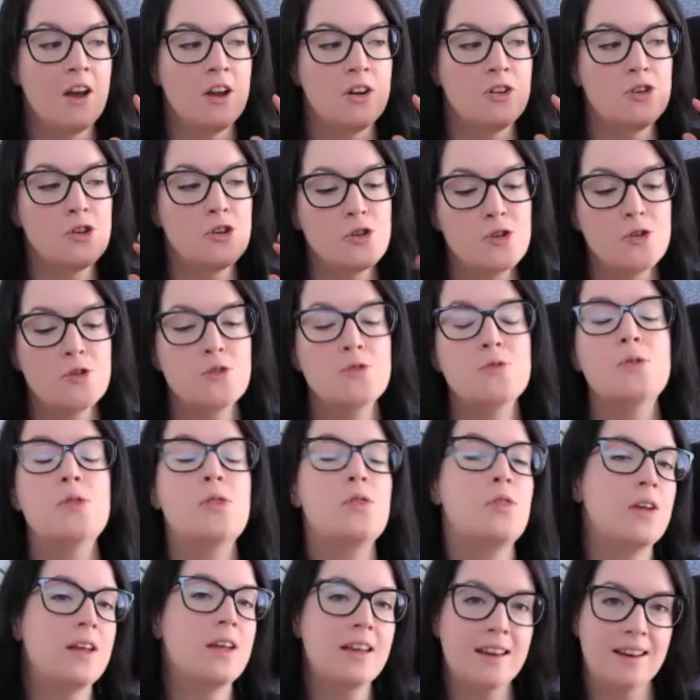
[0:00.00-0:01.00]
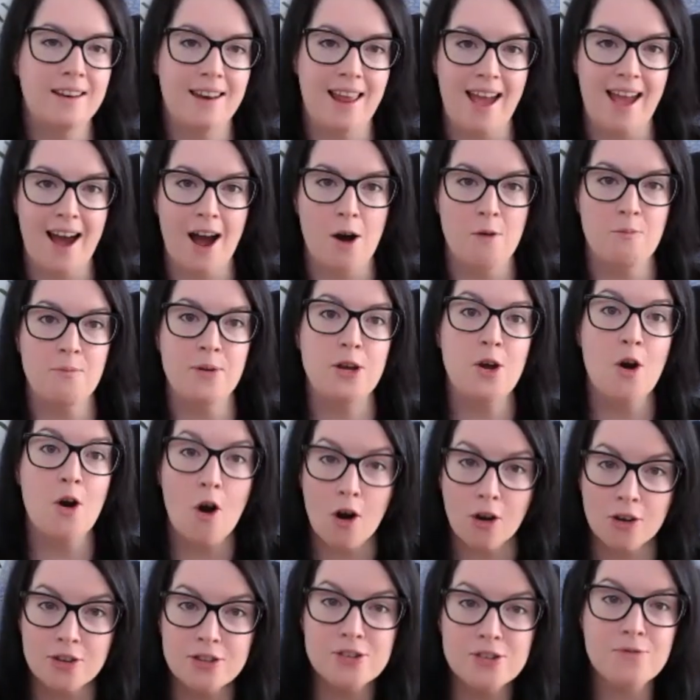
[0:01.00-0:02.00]
Do you think now,
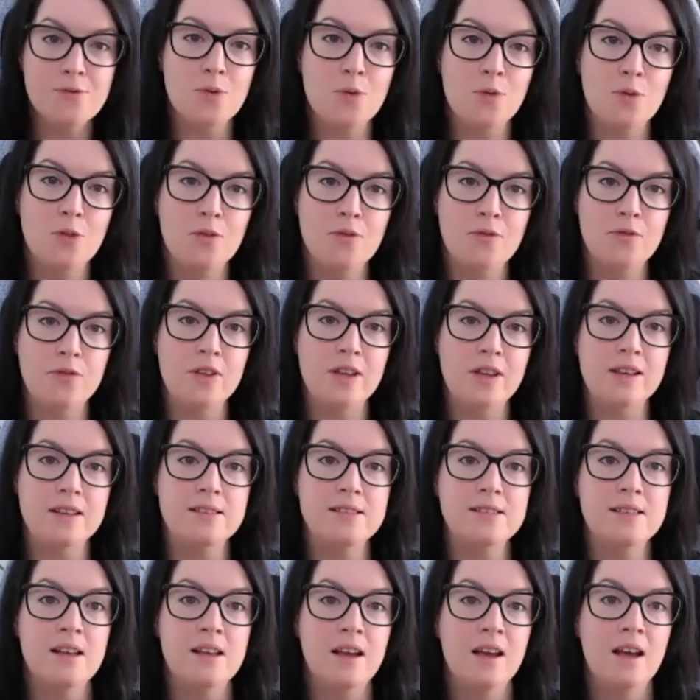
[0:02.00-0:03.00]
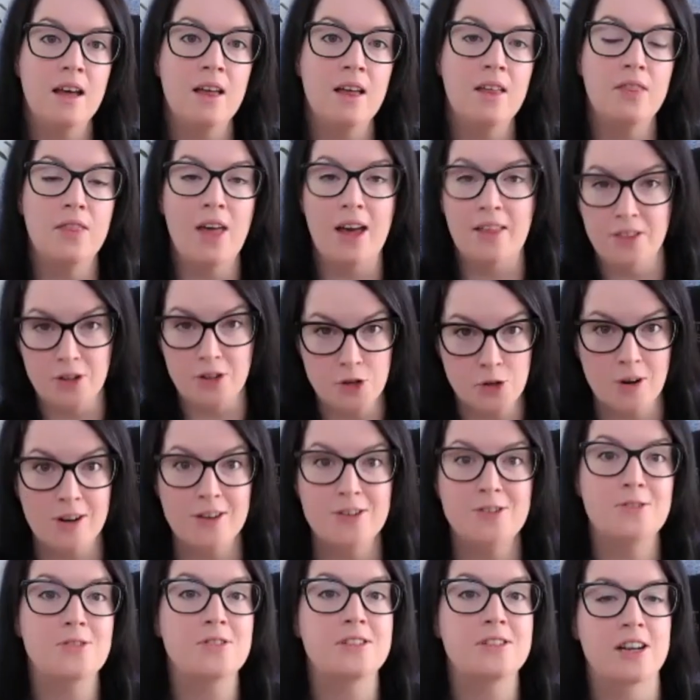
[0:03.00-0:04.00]
because of all of this, then the
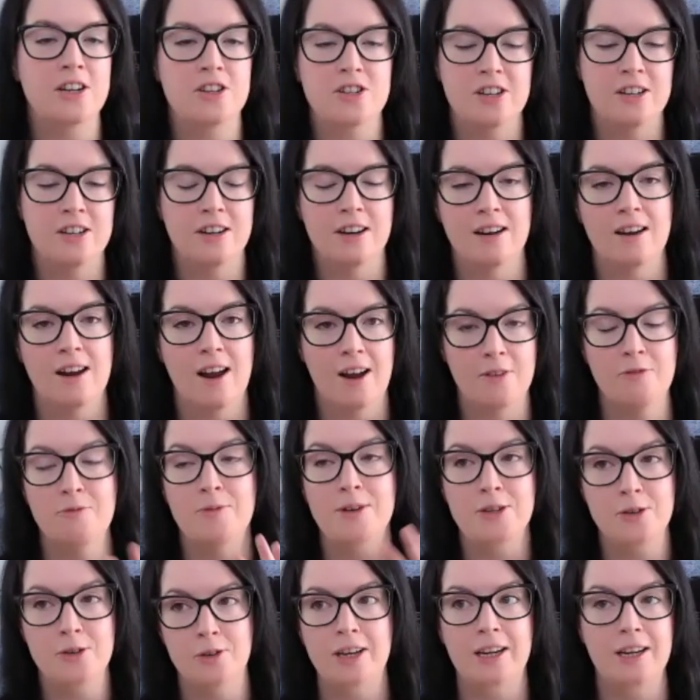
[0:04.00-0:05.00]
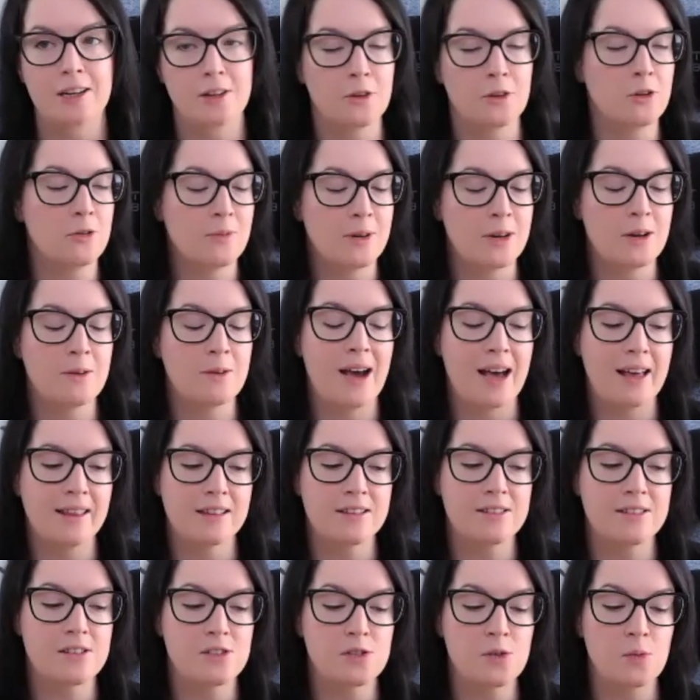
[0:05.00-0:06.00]
trust recession, and I've been talking a little bit about
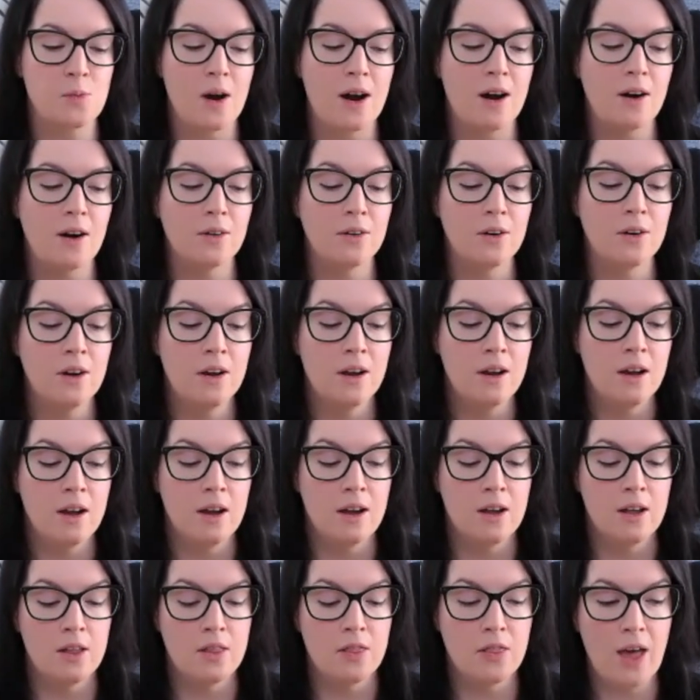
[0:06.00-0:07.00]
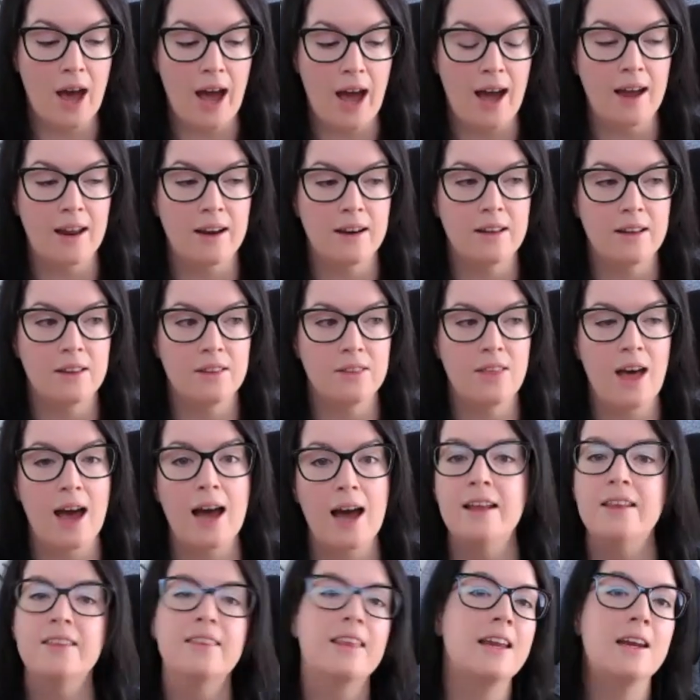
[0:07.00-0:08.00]
this as well, that
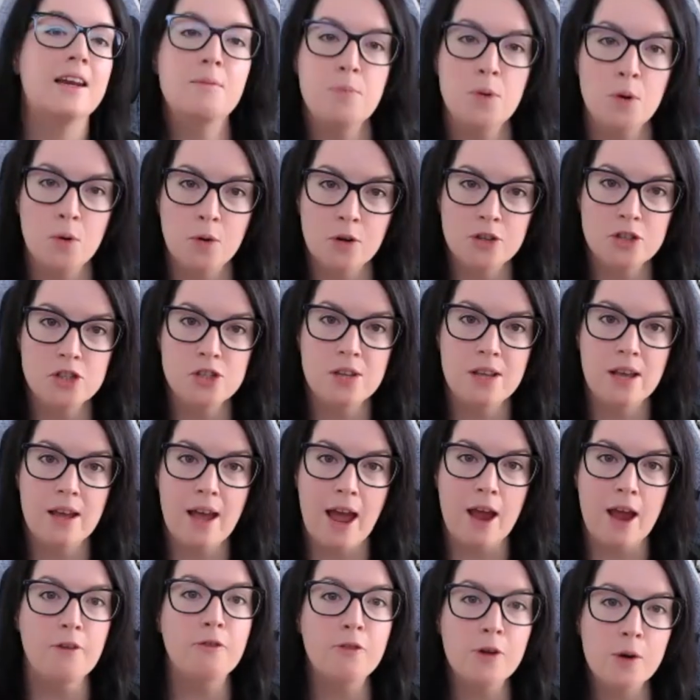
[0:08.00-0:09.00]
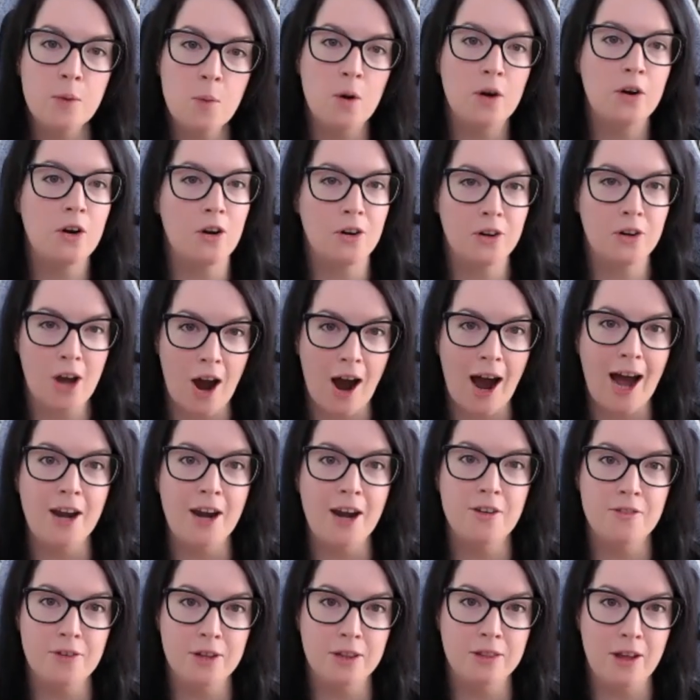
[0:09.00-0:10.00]
then puts everyone on kind
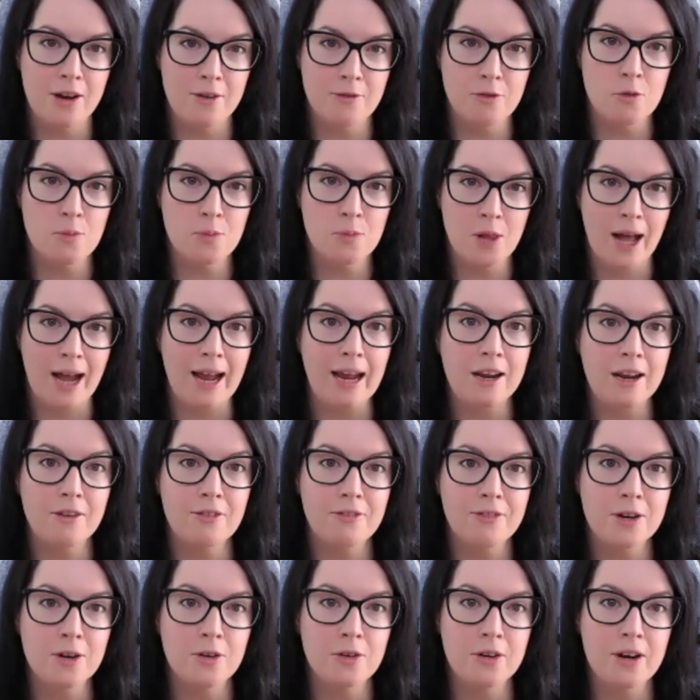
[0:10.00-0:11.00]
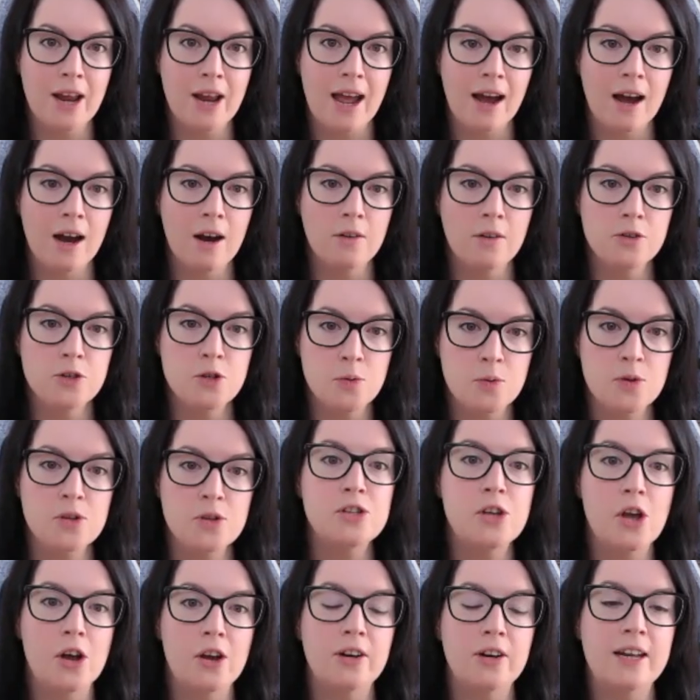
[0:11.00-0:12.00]
of a level playing field now to a
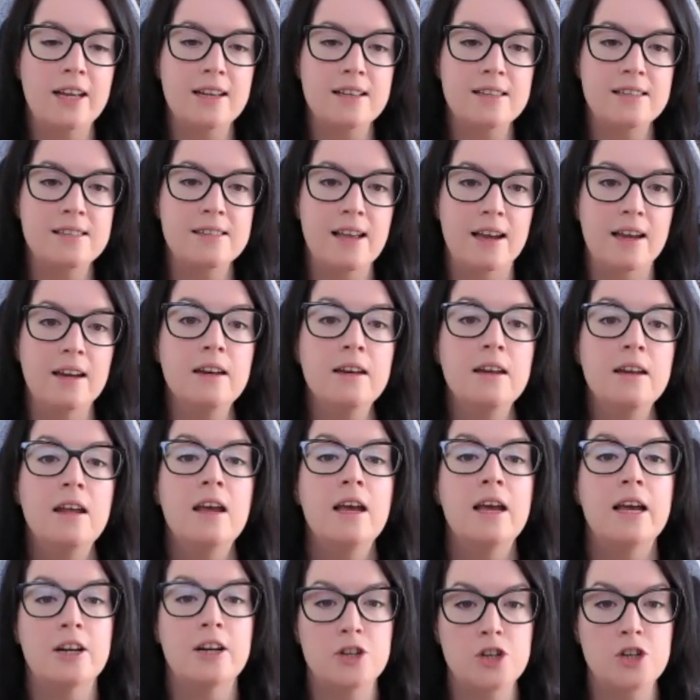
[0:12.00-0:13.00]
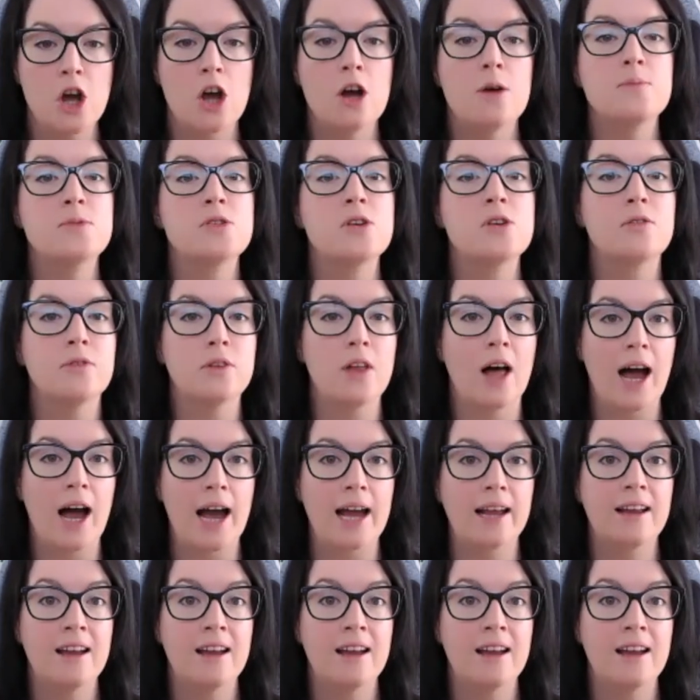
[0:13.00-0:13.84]
certain extent in terms of like